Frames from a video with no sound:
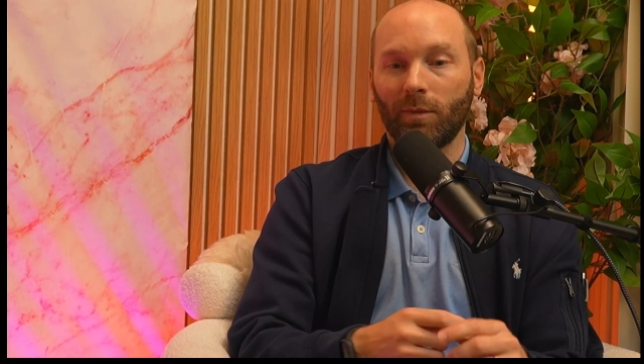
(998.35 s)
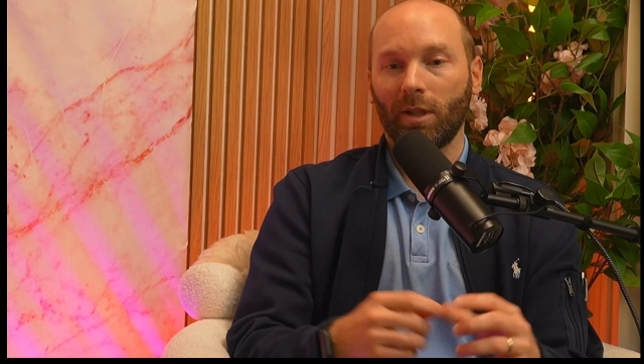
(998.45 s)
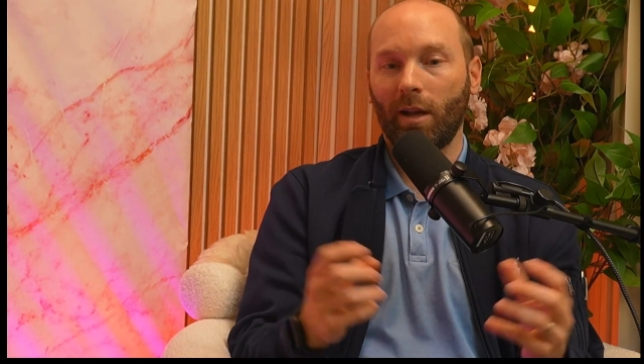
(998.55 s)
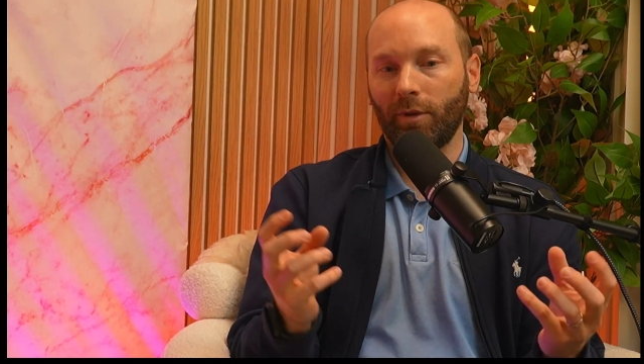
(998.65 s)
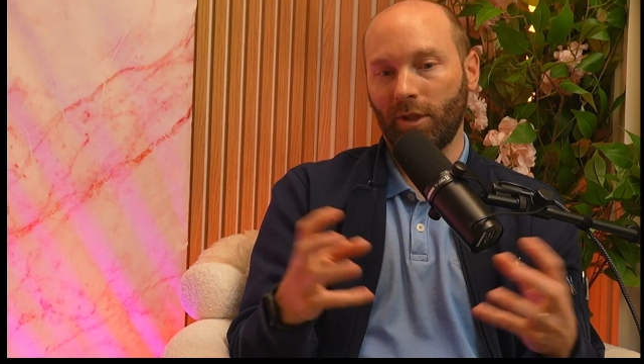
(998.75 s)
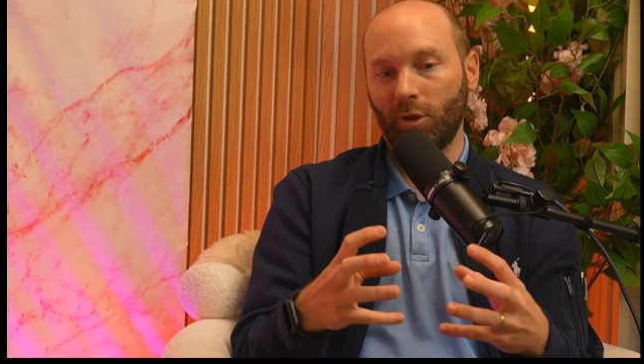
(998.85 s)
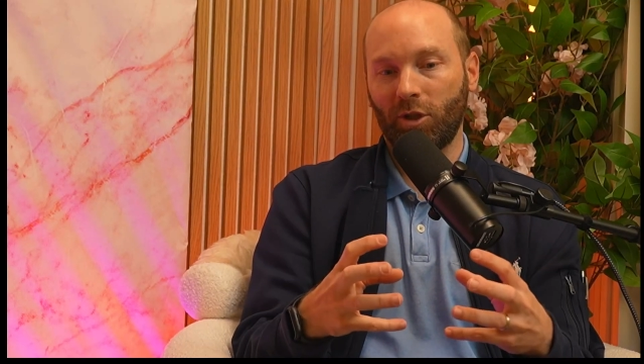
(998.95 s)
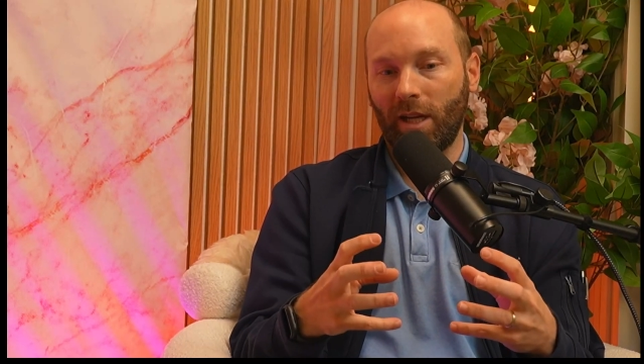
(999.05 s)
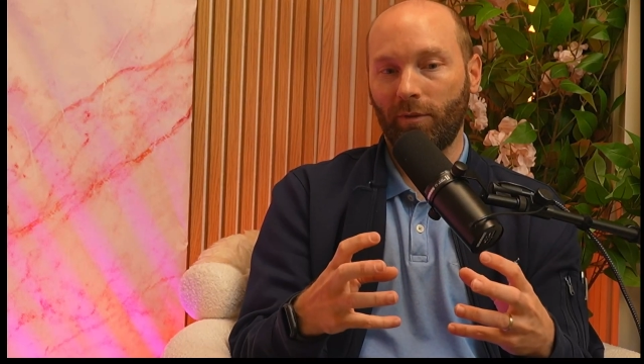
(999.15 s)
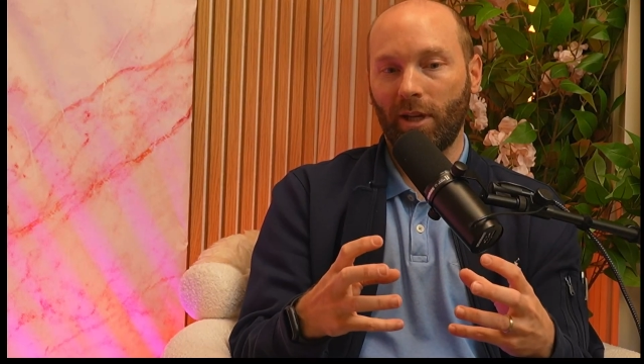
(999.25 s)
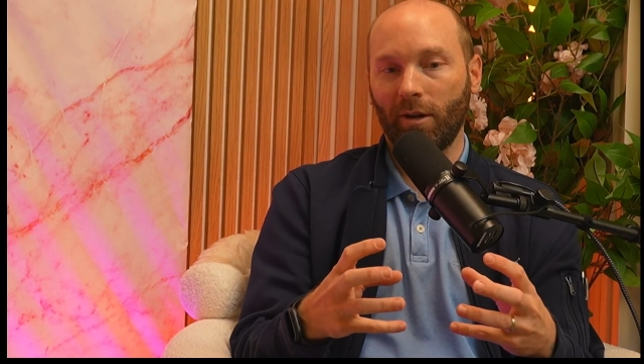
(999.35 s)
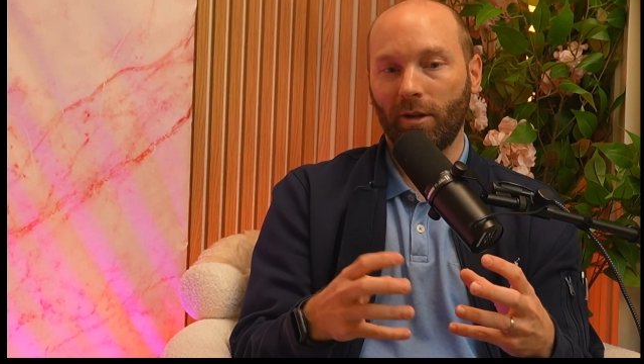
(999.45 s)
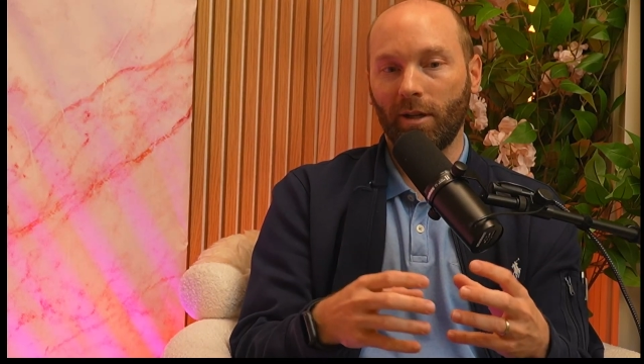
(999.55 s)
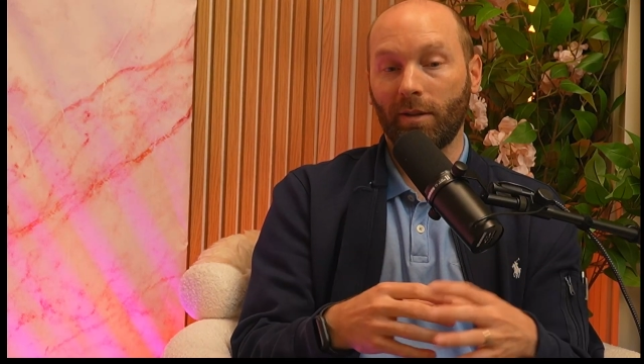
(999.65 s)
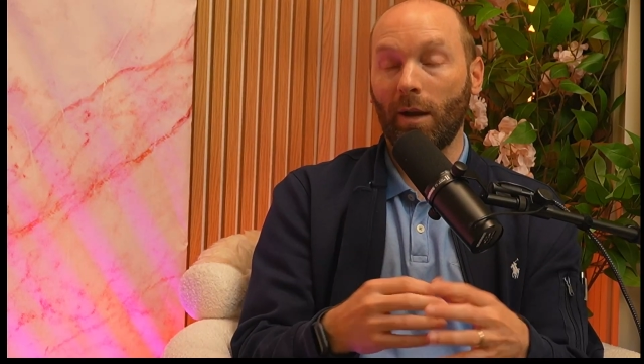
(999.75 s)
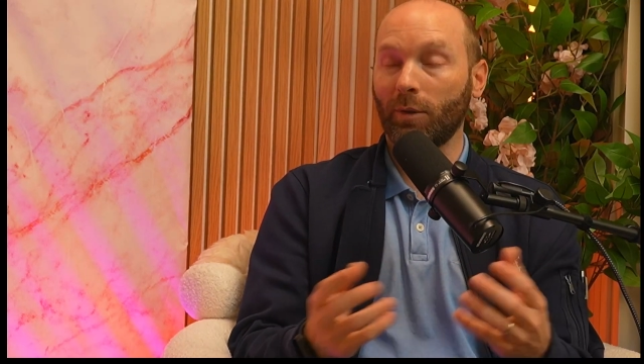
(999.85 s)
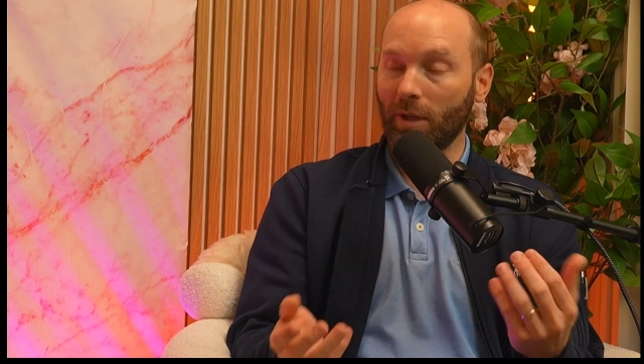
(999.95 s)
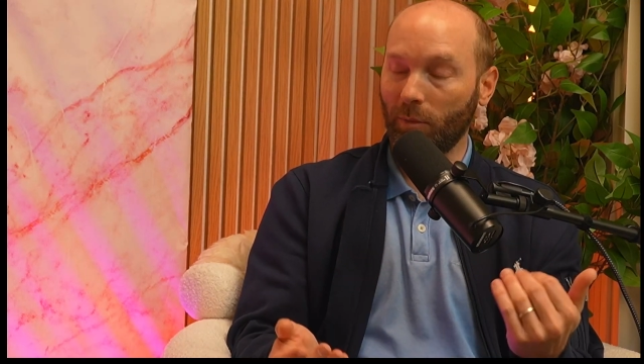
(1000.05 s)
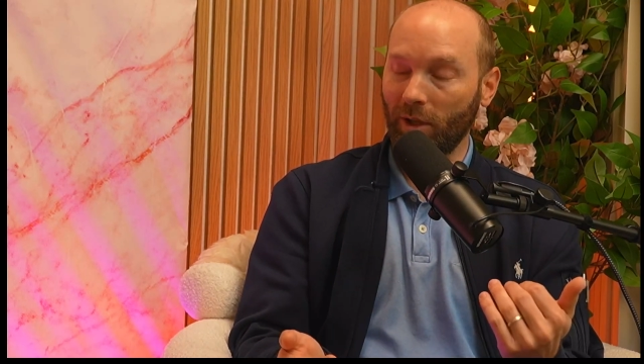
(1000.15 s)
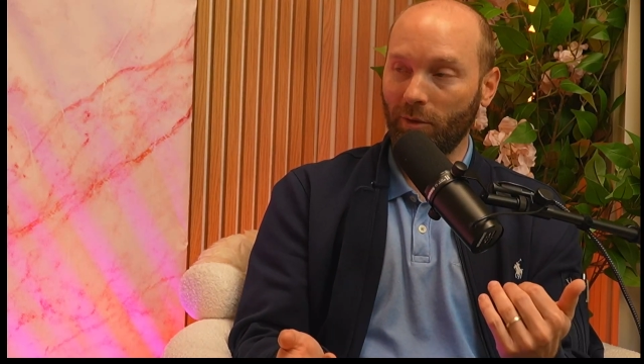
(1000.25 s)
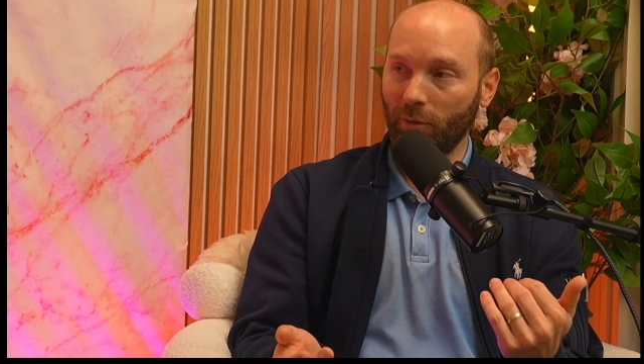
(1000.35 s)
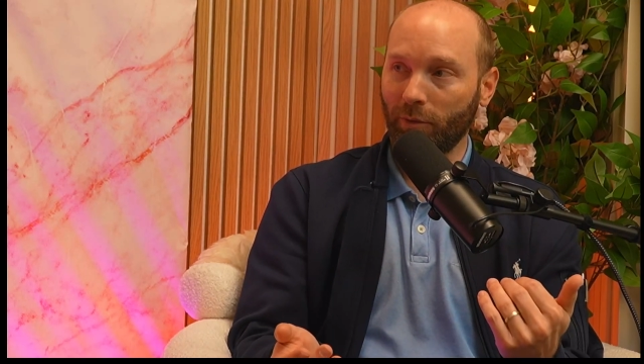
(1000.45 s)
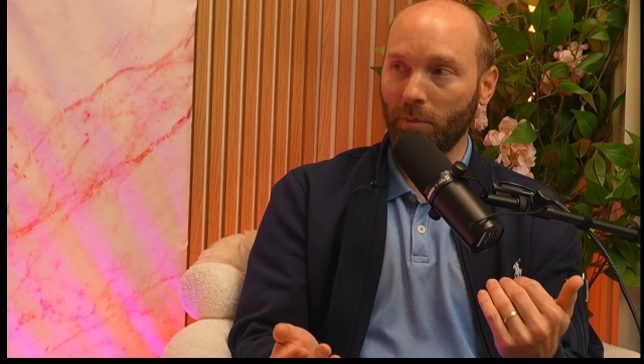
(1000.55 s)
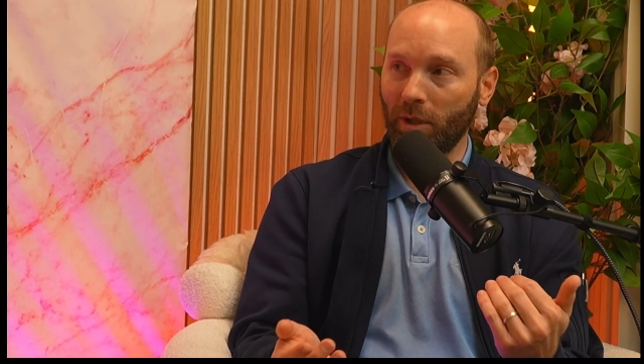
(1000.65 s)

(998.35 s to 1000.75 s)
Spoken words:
Obviously you shave the area. That was something new for me.